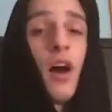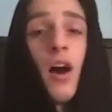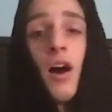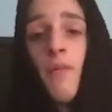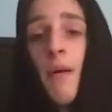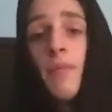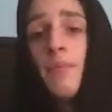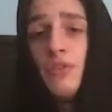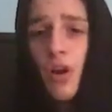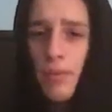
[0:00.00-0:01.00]
I'm going to
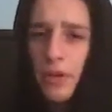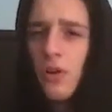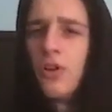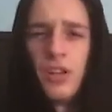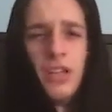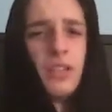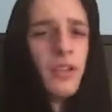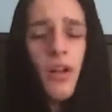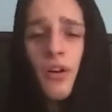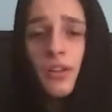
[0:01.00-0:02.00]
be dropping hoodies,
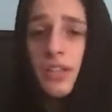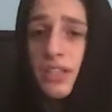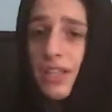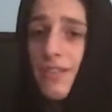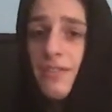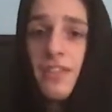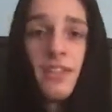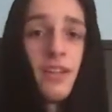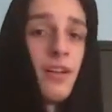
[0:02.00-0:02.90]
long sleeves,